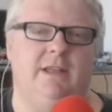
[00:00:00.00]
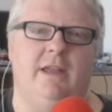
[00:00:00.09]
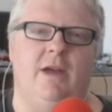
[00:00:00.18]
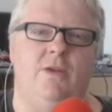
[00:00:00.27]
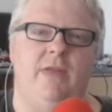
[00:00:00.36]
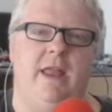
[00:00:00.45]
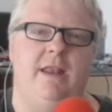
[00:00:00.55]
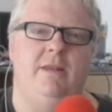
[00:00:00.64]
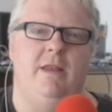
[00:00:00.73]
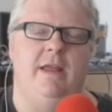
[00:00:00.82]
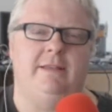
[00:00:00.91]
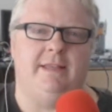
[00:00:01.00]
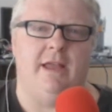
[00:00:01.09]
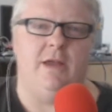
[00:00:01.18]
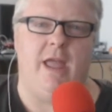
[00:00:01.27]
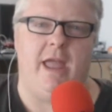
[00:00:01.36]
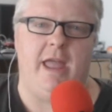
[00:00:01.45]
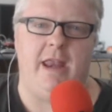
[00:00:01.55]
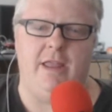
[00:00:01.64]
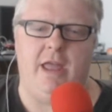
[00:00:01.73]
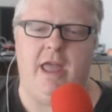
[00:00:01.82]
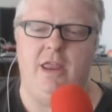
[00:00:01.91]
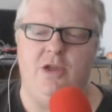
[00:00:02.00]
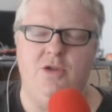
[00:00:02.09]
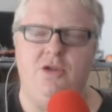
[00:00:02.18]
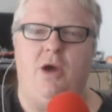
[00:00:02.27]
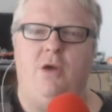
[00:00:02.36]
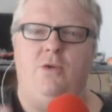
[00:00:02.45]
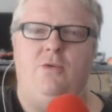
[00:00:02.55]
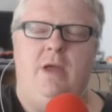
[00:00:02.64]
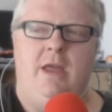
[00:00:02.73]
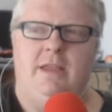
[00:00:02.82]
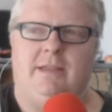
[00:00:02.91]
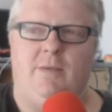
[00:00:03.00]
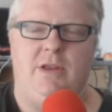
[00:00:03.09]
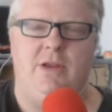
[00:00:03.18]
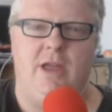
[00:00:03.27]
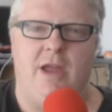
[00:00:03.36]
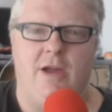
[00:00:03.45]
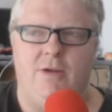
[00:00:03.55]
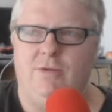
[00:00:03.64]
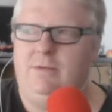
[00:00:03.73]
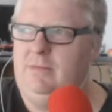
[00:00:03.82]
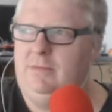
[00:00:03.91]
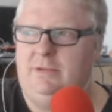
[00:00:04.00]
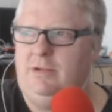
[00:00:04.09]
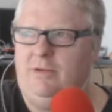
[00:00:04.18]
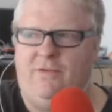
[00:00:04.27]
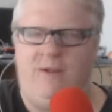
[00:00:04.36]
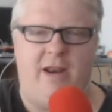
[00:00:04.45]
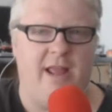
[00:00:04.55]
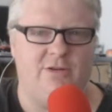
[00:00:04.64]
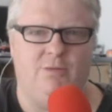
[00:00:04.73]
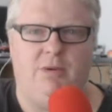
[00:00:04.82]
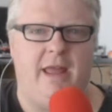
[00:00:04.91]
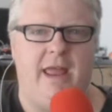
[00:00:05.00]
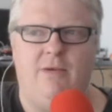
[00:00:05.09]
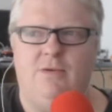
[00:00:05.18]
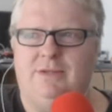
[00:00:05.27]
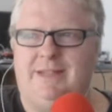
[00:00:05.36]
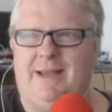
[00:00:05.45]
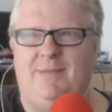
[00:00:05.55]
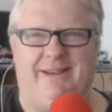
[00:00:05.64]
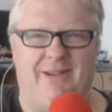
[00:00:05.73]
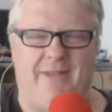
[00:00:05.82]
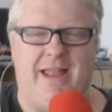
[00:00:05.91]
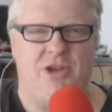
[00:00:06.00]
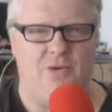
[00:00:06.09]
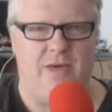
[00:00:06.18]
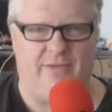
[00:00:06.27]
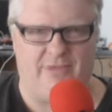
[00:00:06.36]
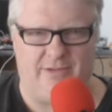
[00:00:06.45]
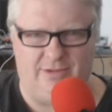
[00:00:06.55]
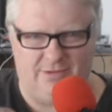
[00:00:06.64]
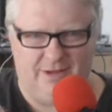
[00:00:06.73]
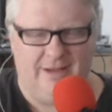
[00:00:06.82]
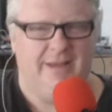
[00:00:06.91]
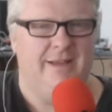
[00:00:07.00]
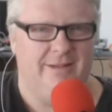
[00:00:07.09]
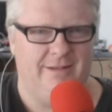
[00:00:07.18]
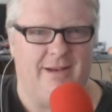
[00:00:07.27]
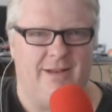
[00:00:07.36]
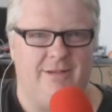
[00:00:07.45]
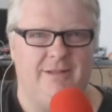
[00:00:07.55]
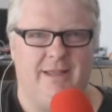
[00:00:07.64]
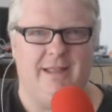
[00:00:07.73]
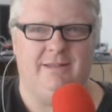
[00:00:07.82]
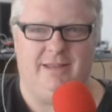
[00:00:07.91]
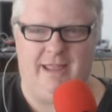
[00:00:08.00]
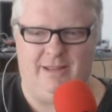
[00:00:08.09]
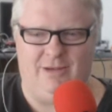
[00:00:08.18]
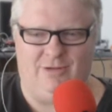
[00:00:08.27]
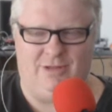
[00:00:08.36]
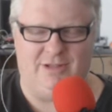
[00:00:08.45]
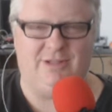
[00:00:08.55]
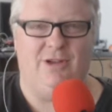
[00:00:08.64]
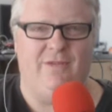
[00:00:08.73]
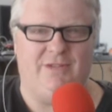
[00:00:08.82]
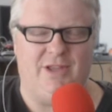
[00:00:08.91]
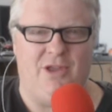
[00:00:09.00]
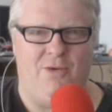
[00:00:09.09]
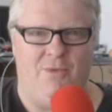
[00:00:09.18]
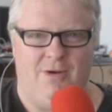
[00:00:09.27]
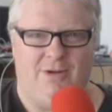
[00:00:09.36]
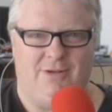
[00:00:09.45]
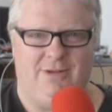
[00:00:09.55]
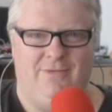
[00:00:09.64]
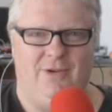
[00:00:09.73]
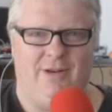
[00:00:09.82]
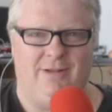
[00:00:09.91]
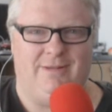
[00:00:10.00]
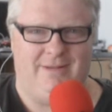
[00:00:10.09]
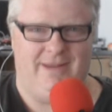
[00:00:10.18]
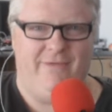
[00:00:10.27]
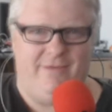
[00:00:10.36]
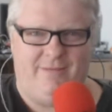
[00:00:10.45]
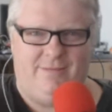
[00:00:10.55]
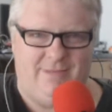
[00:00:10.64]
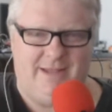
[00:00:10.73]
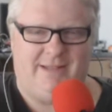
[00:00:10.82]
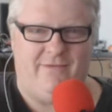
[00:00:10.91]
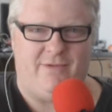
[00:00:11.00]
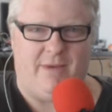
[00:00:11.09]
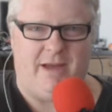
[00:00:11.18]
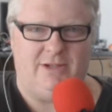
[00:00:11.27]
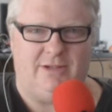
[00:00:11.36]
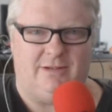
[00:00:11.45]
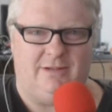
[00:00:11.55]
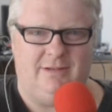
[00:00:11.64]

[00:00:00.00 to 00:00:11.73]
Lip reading: the go then? So how do you go? So when you go to a financial planner or someone like that, and you have to, to get the service that you want, you've got to give them this information.